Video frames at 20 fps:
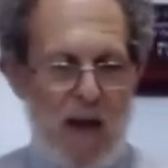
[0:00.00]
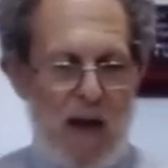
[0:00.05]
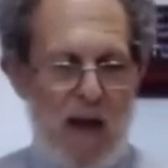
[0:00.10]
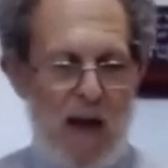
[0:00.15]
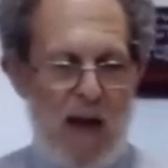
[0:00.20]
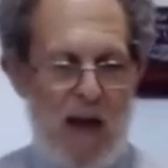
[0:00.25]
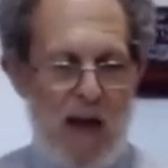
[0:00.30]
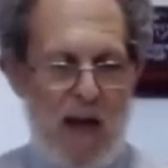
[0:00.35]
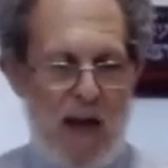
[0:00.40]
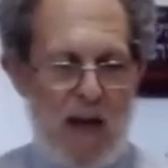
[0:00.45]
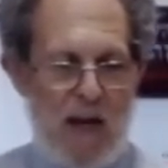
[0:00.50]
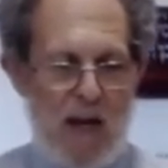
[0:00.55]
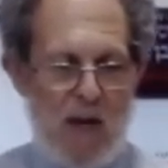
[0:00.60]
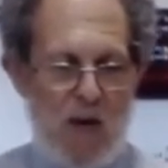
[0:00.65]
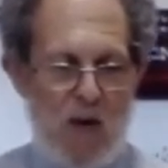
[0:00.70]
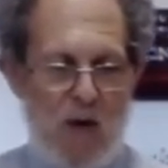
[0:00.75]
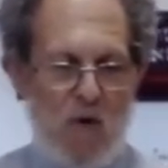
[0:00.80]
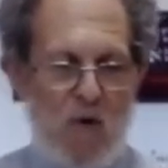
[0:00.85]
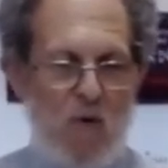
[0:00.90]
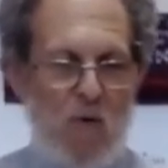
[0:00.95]
Uh,
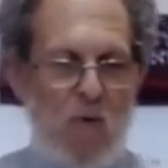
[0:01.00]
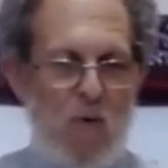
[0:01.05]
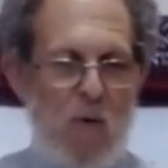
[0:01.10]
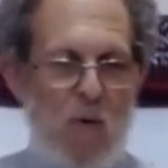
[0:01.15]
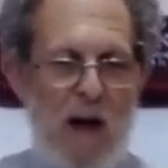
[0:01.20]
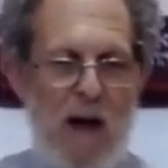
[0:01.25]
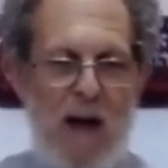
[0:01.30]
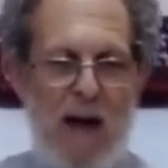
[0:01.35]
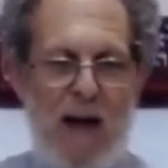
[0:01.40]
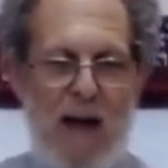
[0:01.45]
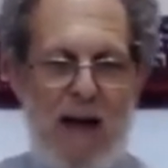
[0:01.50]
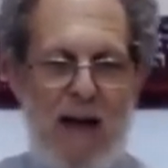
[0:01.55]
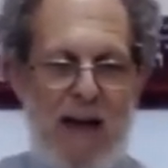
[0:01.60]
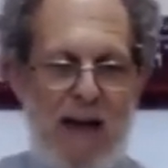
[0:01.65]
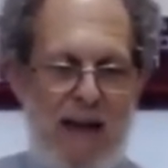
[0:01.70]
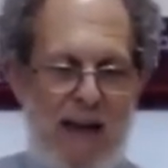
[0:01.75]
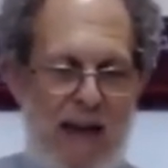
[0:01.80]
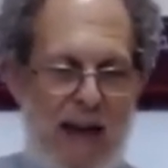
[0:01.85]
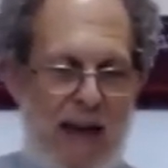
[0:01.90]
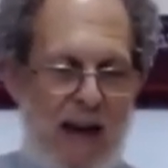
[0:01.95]
you
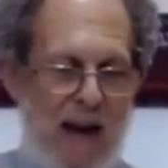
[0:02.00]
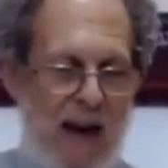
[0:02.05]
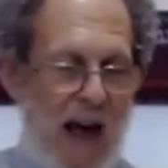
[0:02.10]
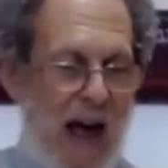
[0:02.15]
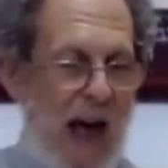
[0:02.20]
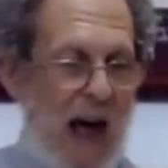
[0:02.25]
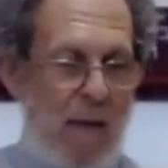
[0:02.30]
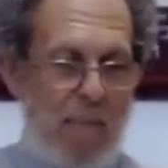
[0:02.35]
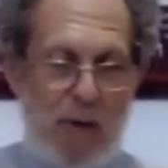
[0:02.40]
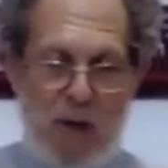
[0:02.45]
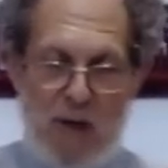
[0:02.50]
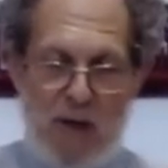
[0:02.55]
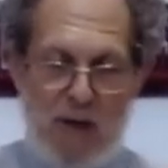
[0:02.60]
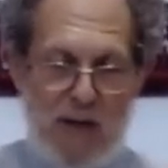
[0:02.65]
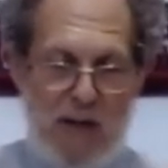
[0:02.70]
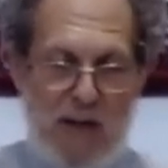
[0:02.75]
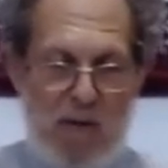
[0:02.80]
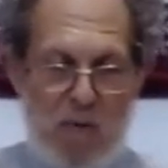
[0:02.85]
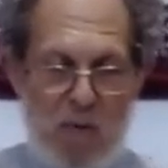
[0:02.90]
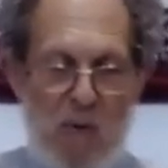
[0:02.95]
uh, can
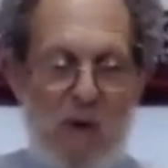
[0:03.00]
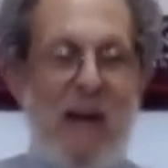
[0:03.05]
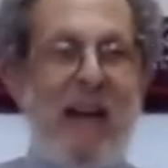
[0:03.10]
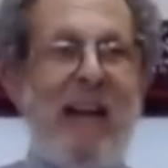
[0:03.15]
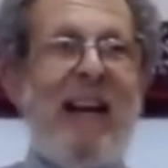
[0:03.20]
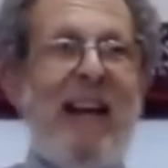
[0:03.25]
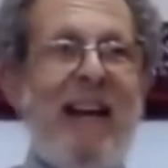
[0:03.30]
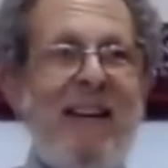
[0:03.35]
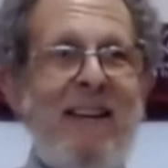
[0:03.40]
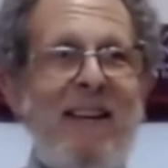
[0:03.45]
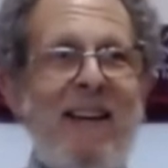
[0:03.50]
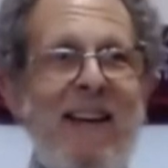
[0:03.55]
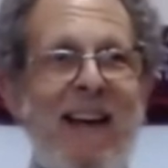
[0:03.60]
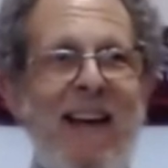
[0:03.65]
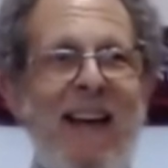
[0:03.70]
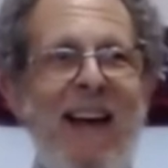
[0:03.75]
optionally read it,